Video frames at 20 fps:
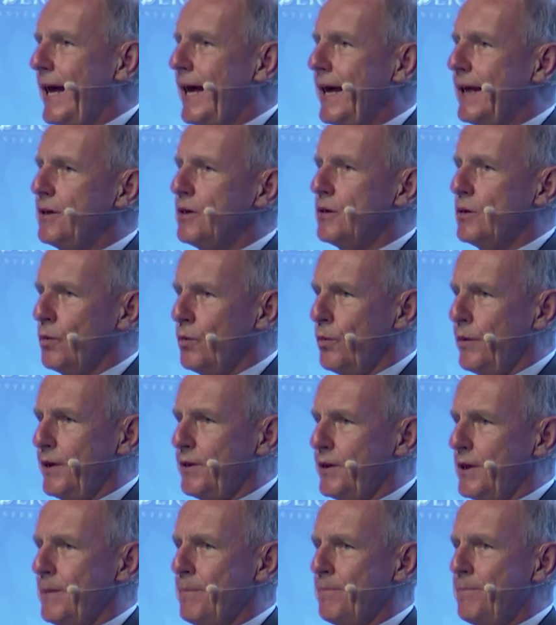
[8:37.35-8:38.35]
and with
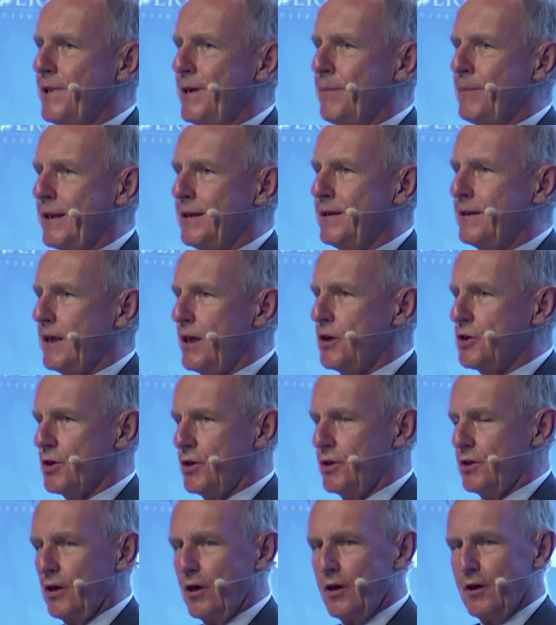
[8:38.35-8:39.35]

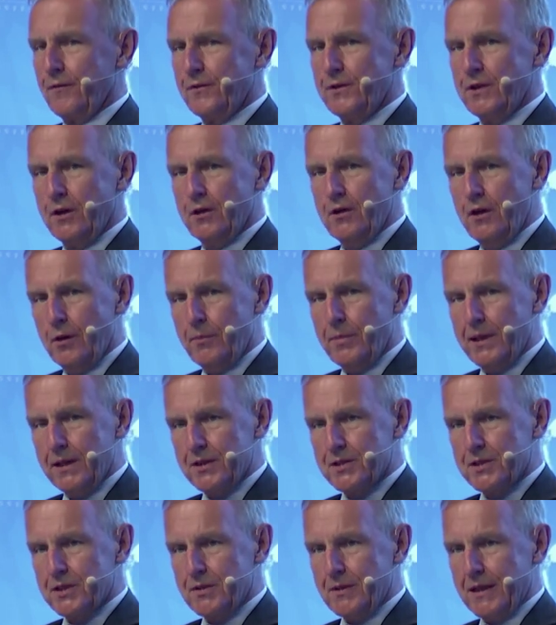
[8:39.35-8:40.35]
implementation of the global
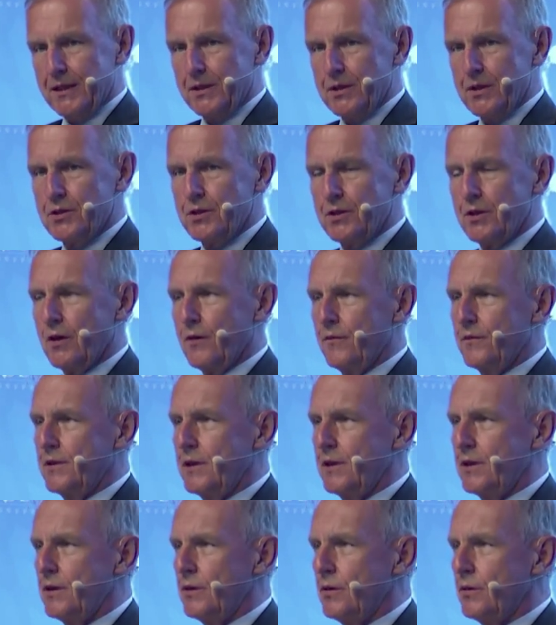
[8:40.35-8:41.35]
strategy of the
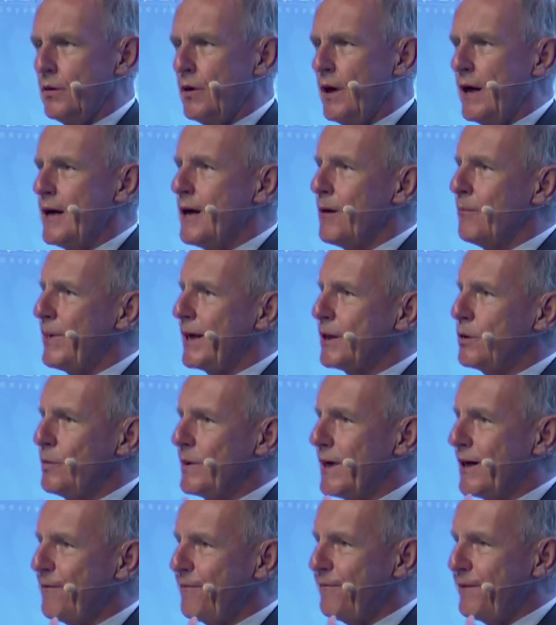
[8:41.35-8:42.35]
EU, but
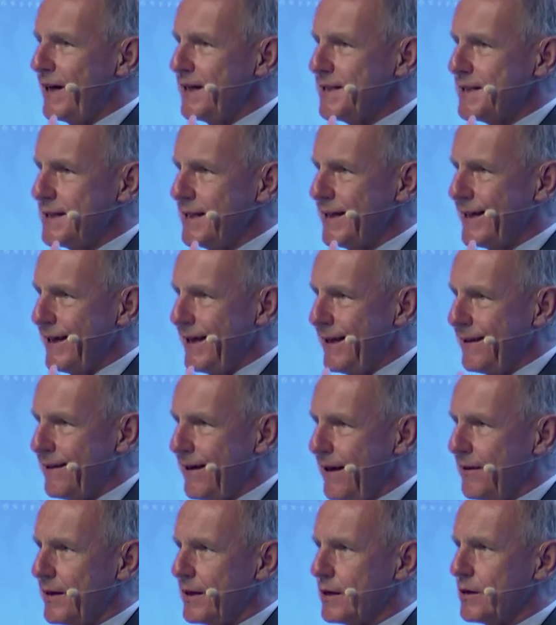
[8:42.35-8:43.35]
we are facing
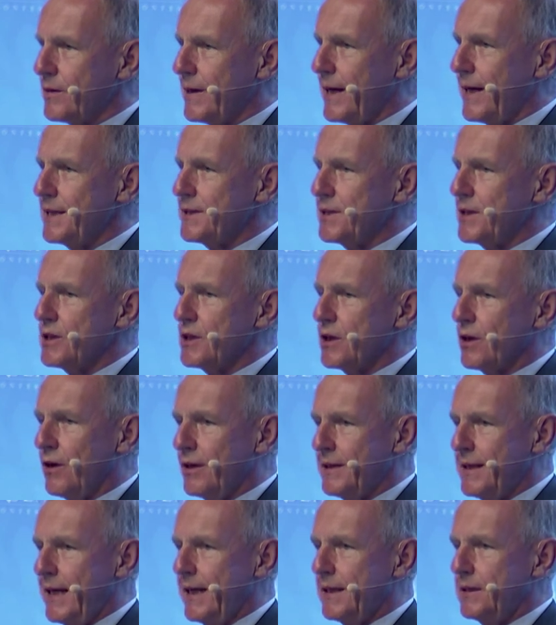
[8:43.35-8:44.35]
another crisis
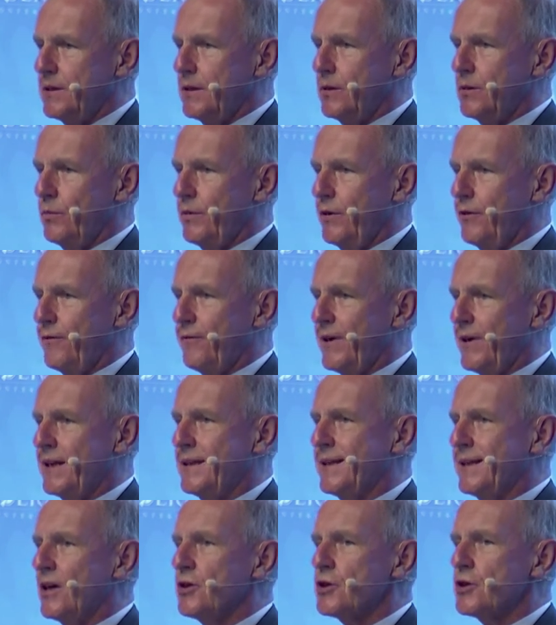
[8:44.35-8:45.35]
connected with
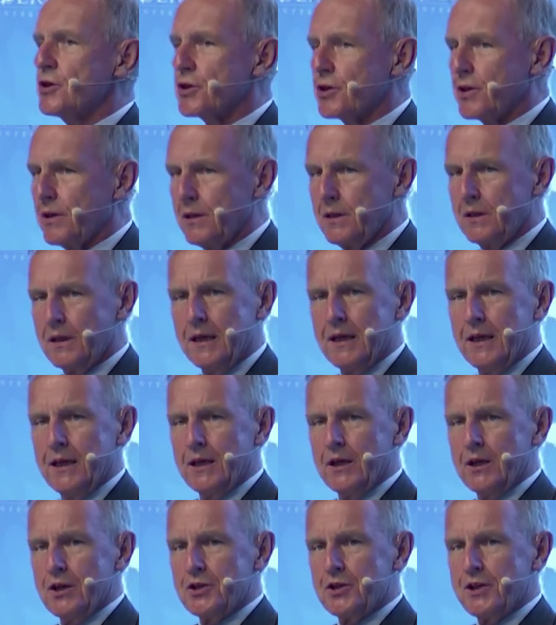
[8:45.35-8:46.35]
financial
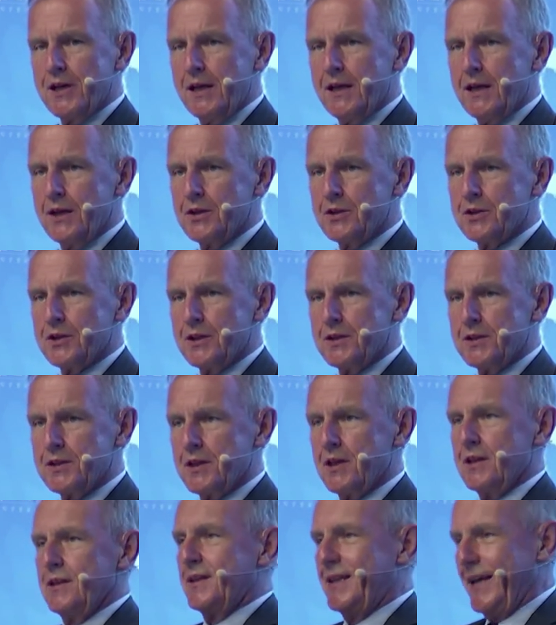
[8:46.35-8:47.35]
challenges
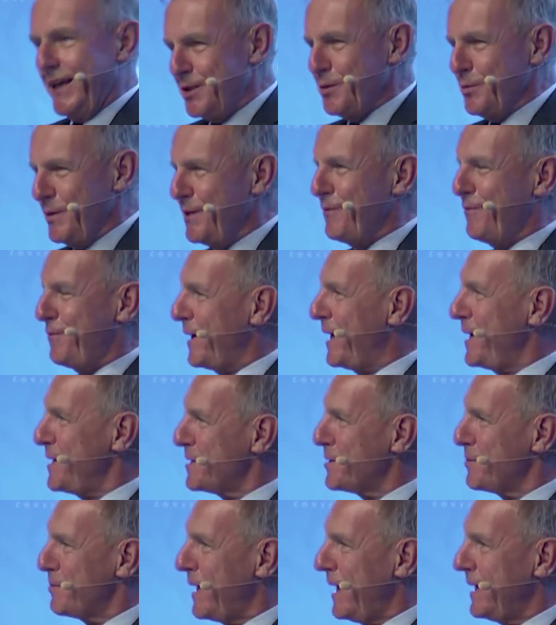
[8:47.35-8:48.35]
that we face
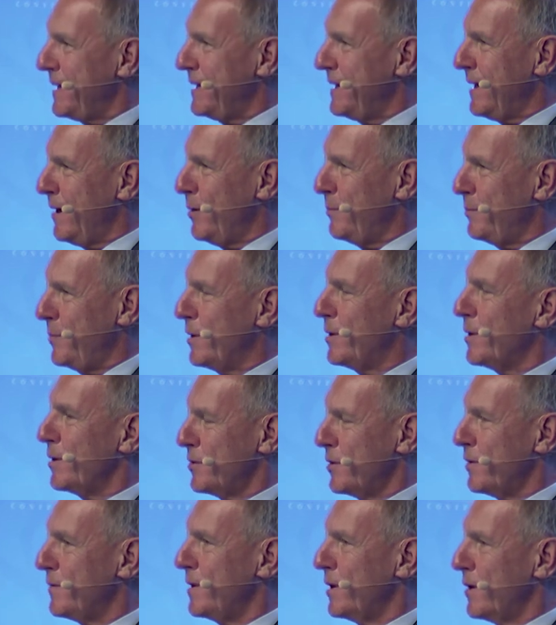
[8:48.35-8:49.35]
right now because
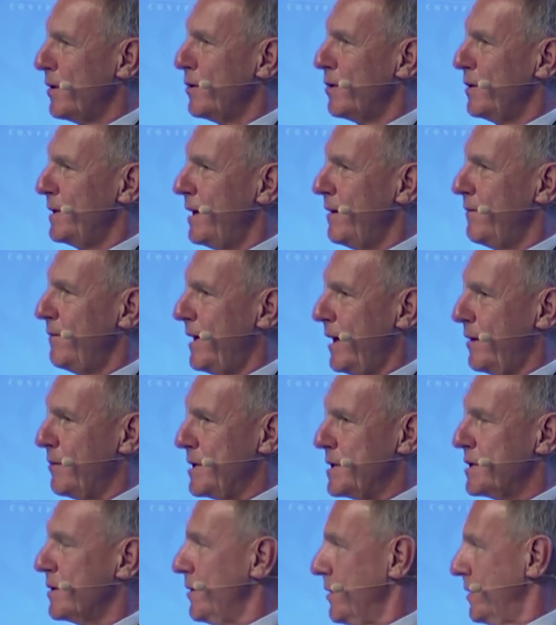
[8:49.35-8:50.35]
of the
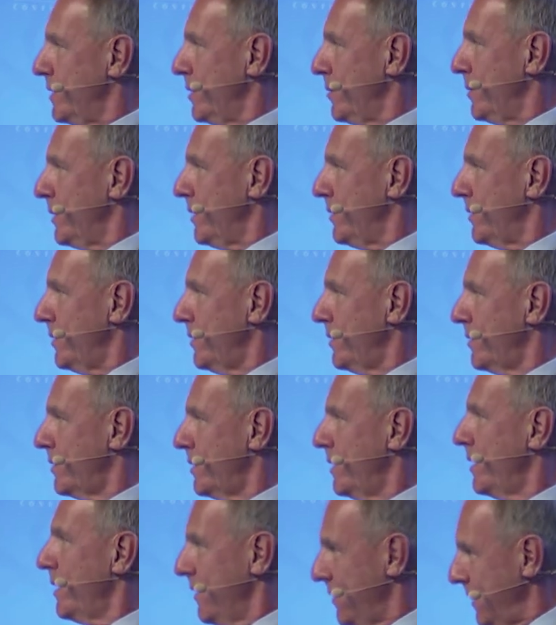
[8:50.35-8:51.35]
coronavirus consequences.
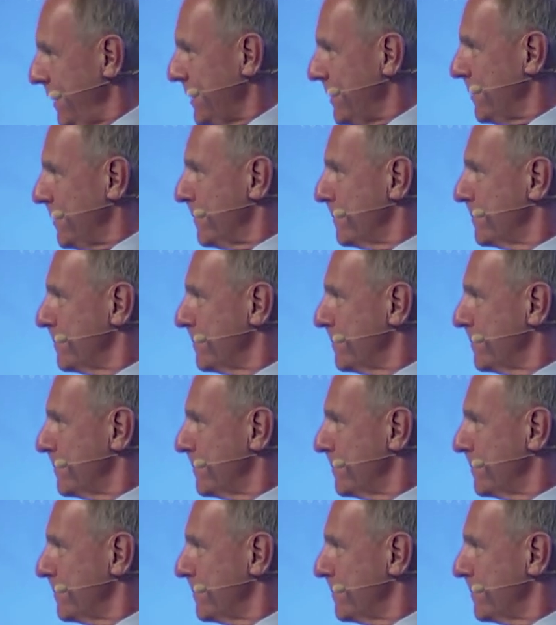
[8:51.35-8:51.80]
Thank you.